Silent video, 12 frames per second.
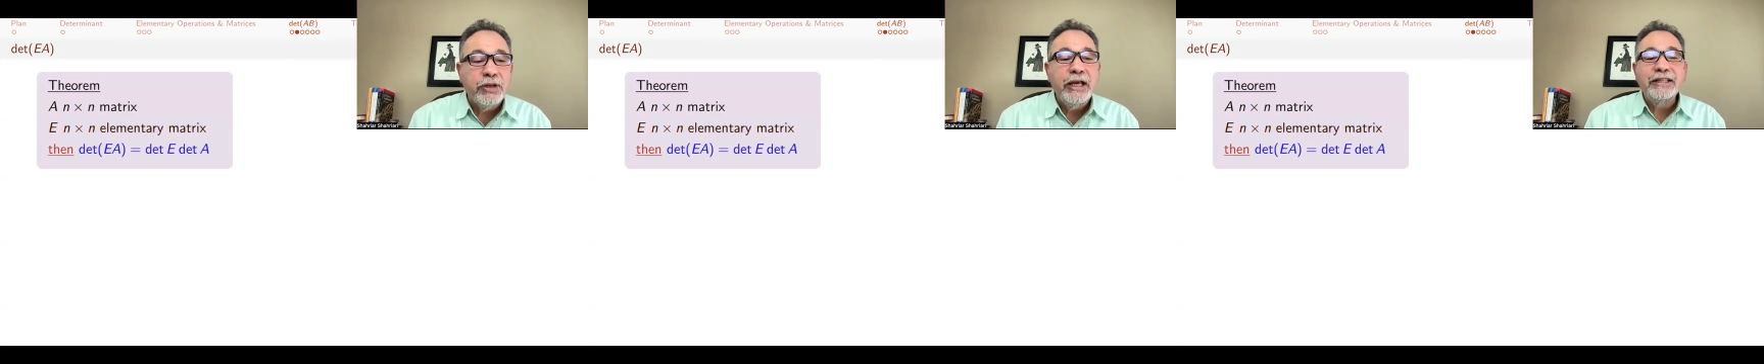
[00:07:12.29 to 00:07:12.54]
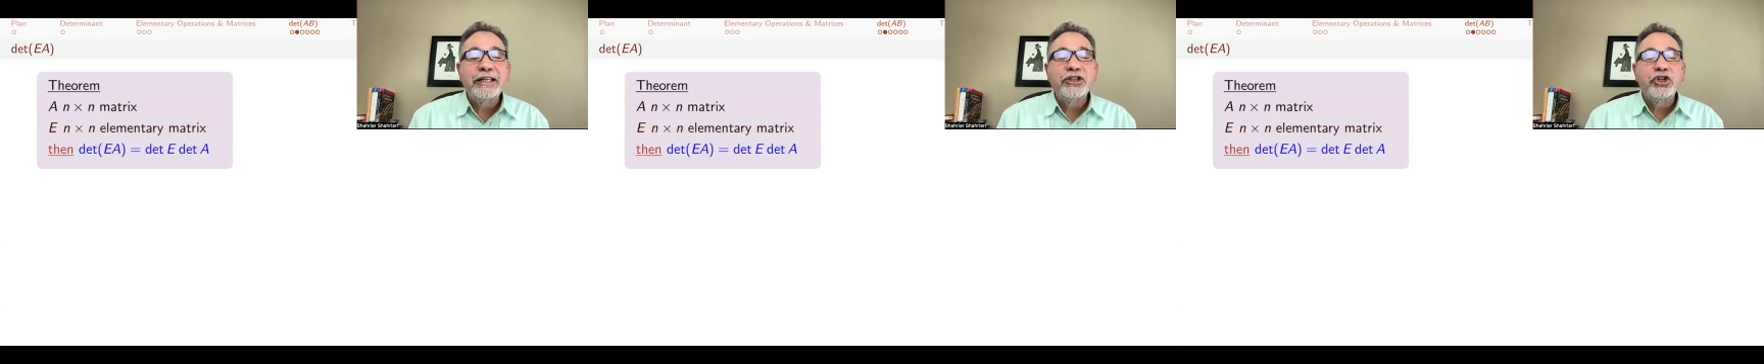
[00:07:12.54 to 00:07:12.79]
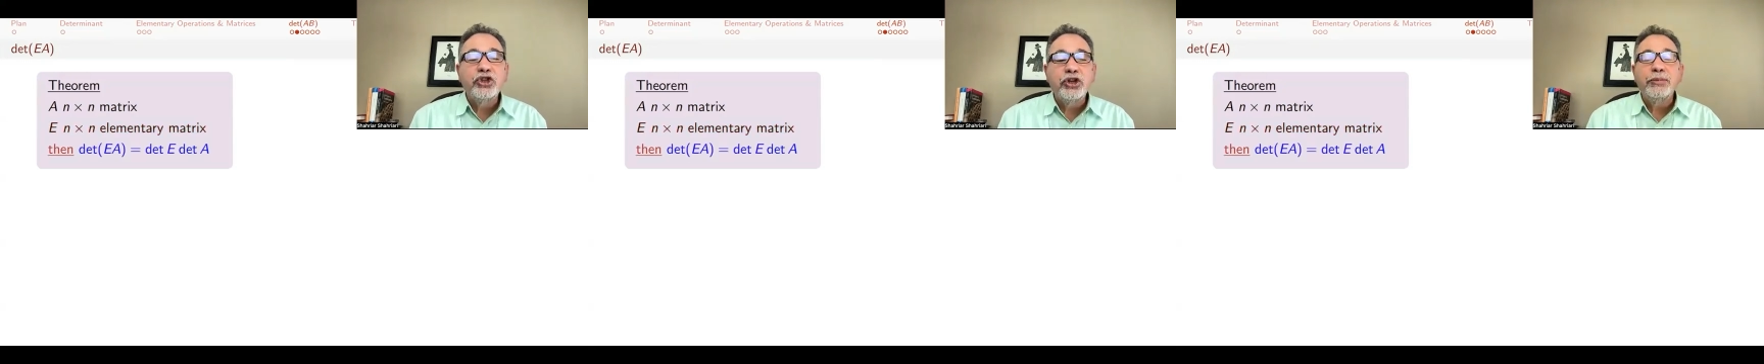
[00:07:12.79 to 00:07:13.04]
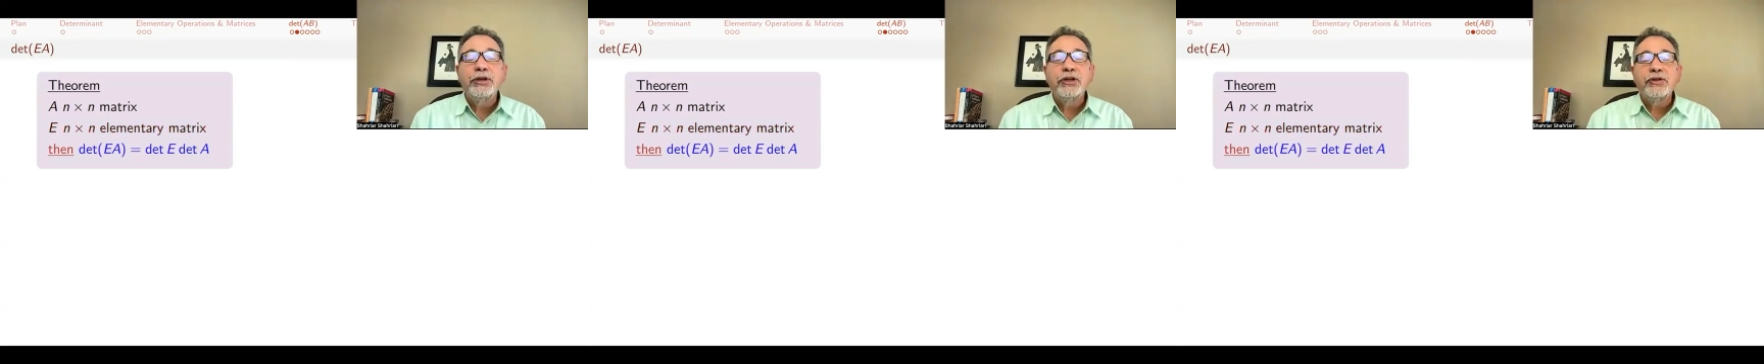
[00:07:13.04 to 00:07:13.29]
then the
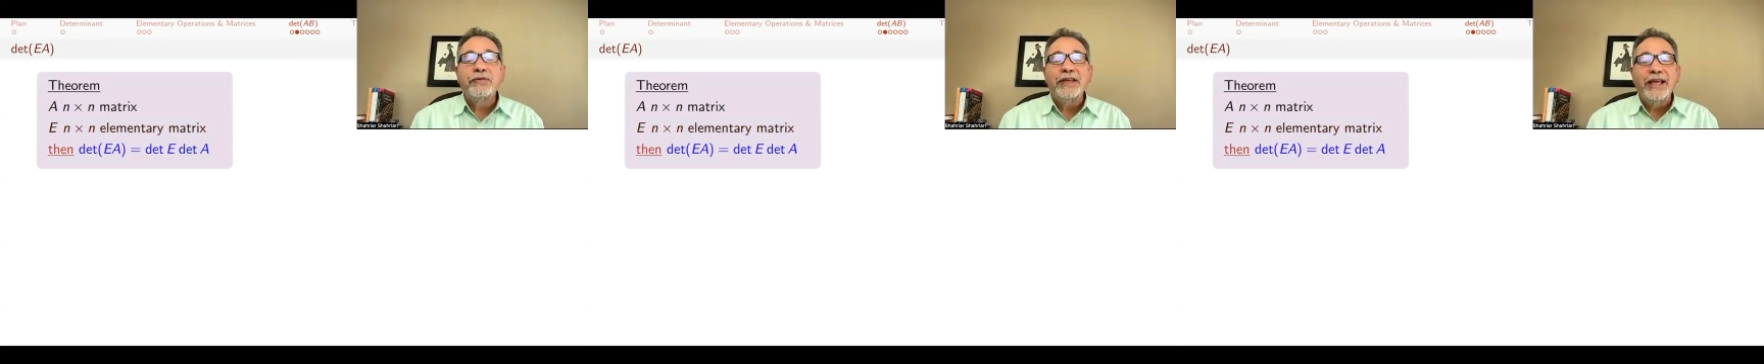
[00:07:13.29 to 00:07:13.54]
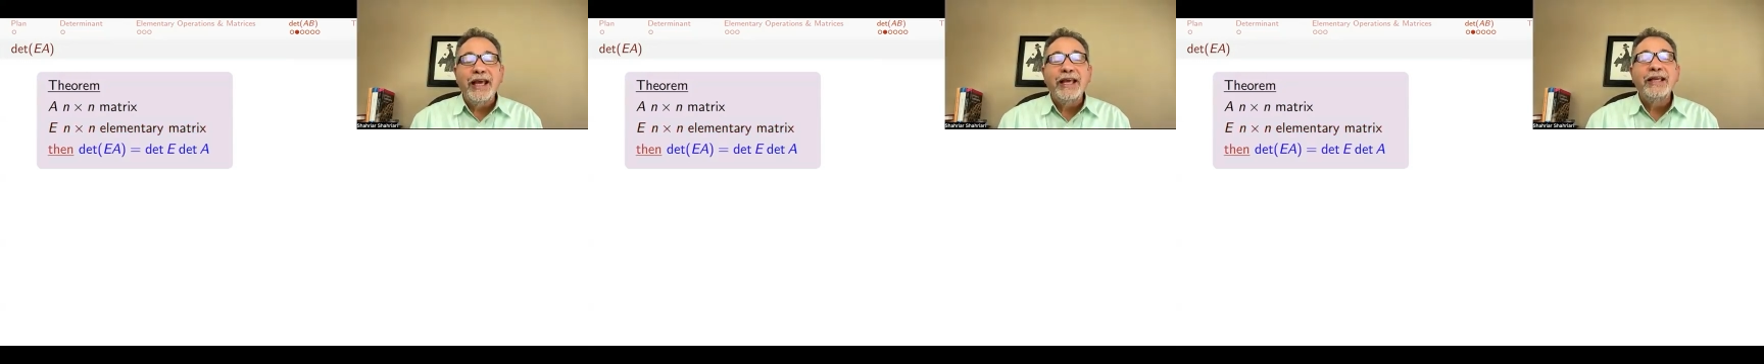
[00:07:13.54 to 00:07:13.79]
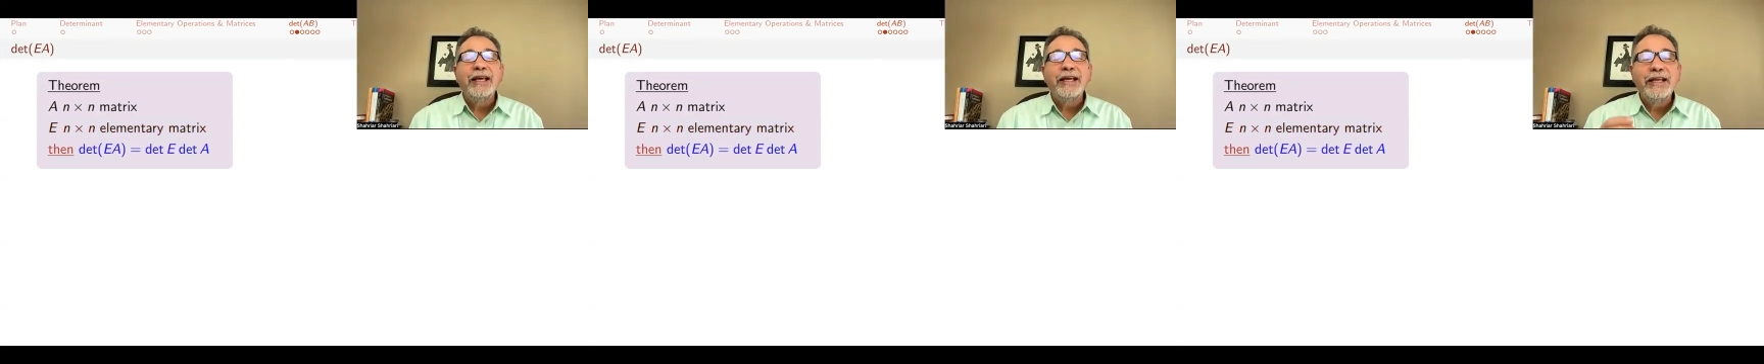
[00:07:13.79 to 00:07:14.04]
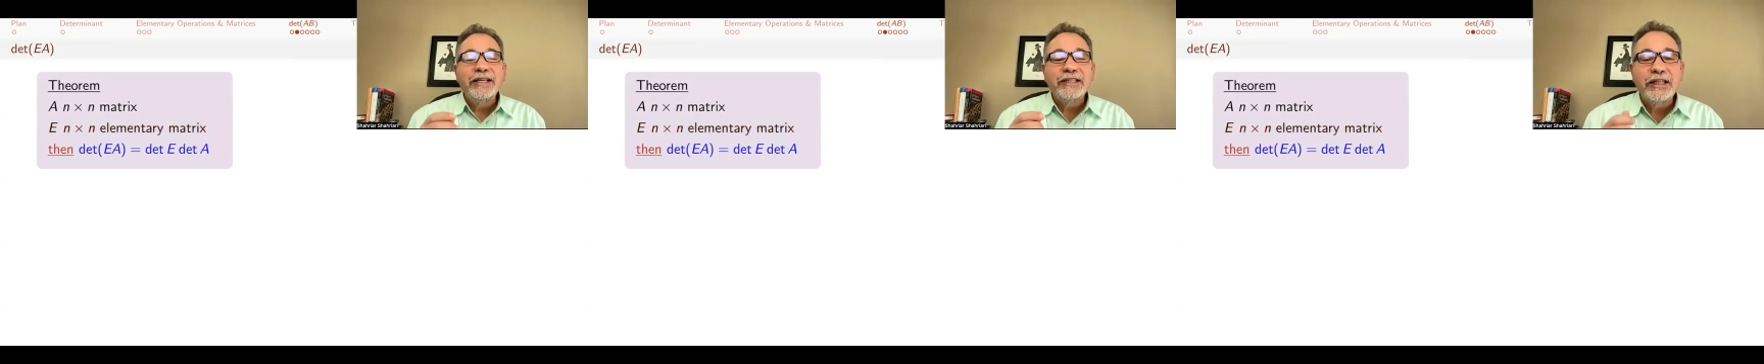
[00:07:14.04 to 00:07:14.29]
determinant of EA
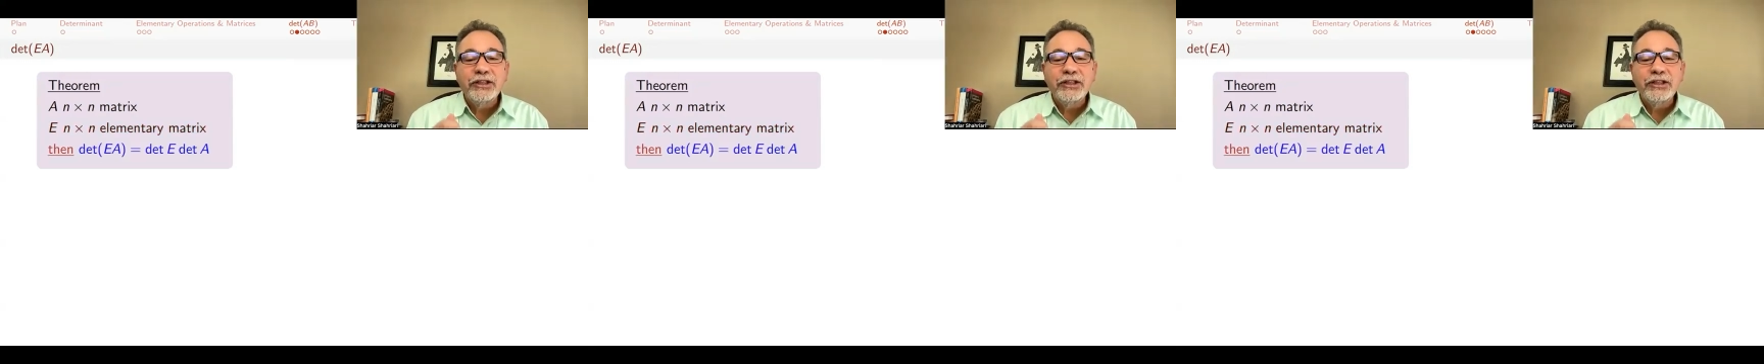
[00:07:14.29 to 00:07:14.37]
is